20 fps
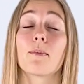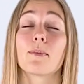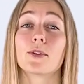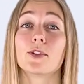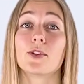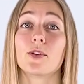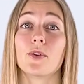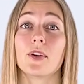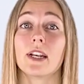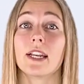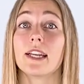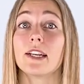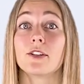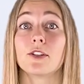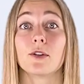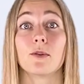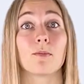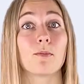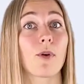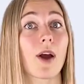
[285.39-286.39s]
opportunity
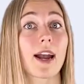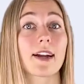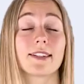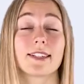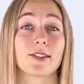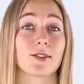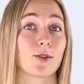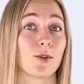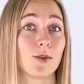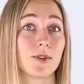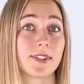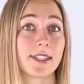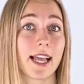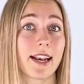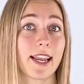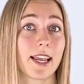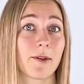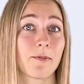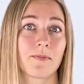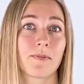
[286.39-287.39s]
to practice goal
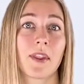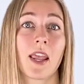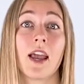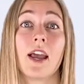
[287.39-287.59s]
setting.